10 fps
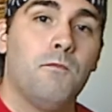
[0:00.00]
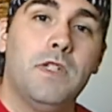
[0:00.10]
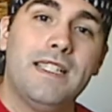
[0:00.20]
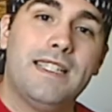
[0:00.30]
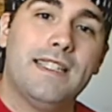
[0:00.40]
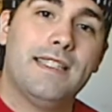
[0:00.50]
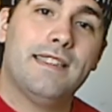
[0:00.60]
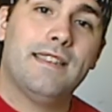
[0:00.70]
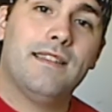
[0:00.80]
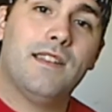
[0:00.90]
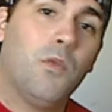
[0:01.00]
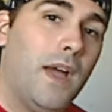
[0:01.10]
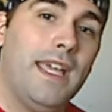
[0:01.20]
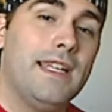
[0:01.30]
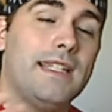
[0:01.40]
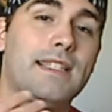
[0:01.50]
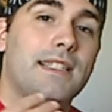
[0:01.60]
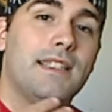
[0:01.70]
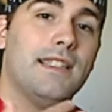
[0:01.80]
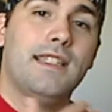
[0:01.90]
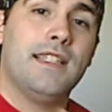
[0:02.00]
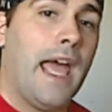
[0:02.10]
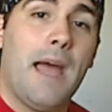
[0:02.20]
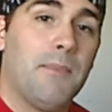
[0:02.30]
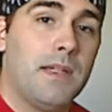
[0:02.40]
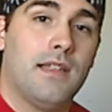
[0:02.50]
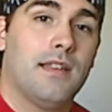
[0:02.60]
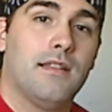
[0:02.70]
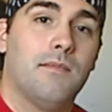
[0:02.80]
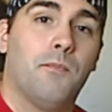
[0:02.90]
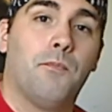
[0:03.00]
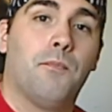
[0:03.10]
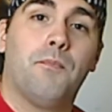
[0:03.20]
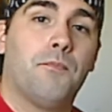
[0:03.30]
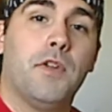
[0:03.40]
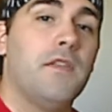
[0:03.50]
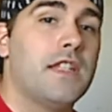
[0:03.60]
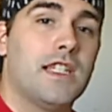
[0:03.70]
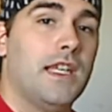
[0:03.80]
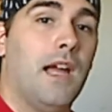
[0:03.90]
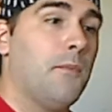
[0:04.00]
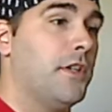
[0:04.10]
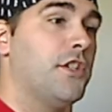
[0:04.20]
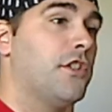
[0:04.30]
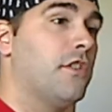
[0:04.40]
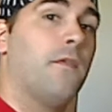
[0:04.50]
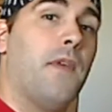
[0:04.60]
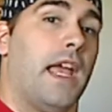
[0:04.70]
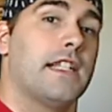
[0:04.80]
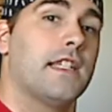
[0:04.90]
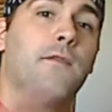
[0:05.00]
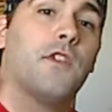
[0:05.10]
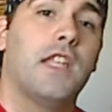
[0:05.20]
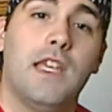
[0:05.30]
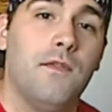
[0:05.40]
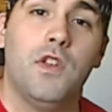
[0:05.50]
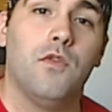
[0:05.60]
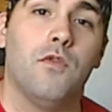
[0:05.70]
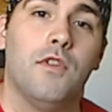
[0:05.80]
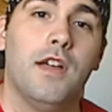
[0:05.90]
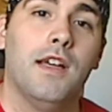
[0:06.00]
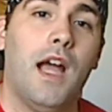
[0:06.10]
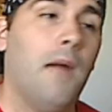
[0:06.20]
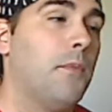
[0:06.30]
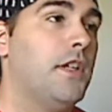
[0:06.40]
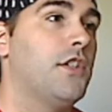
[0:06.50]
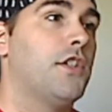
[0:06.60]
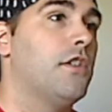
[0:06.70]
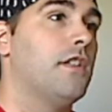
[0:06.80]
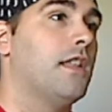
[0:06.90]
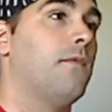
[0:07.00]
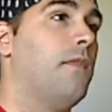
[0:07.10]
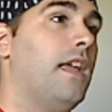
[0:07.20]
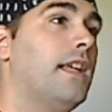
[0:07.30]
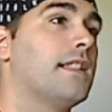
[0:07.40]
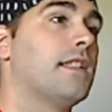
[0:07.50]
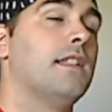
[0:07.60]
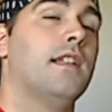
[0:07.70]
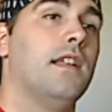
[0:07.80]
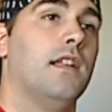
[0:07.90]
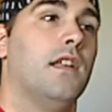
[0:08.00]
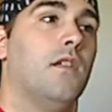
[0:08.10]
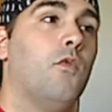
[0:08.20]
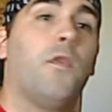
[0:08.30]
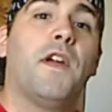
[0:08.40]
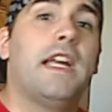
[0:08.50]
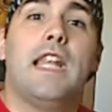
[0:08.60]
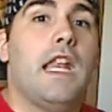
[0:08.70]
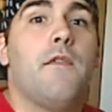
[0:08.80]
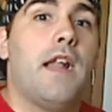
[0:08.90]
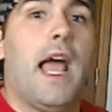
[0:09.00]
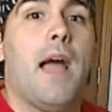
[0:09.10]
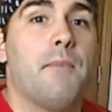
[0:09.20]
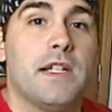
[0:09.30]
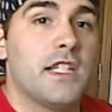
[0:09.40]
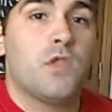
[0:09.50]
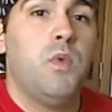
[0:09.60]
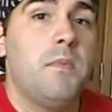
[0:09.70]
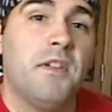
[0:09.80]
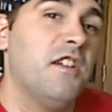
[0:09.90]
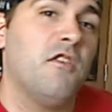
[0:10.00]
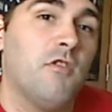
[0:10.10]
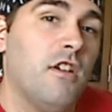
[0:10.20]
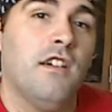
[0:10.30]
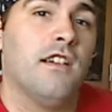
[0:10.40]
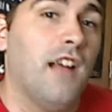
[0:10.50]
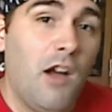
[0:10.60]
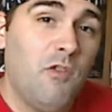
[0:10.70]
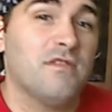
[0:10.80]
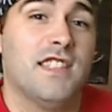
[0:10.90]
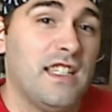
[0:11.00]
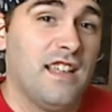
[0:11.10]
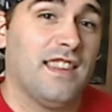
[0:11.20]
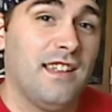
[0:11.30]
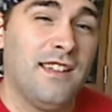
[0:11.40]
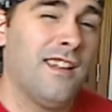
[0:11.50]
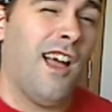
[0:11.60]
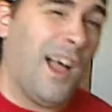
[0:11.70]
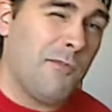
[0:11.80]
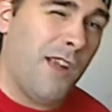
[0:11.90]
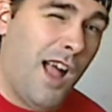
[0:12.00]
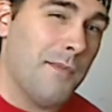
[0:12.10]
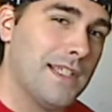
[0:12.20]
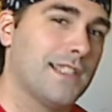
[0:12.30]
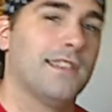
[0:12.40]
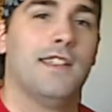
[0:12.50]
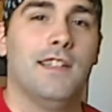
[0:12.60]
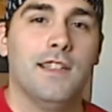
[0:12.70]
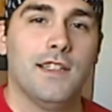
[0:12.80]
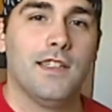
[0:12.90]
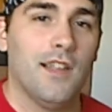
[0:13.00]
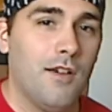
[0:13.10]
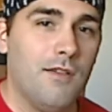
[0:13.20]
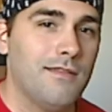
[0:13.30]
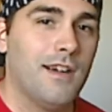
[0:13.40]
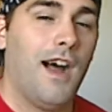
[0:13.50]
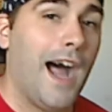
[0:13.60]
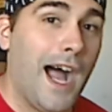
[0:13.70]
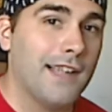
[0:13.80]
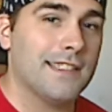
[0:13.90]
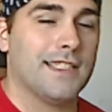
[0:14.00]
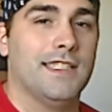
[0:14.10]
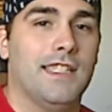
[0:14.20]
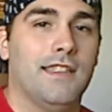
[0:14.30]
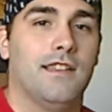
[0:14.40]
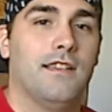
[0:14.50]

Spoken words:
But the way it happened previously, I'm pretty sure the fans can forgive you. I'm pretty sure that the fans will forget it even happened. Just sweep it under the rug. I won't say nothing. I promise. You know? Honestly.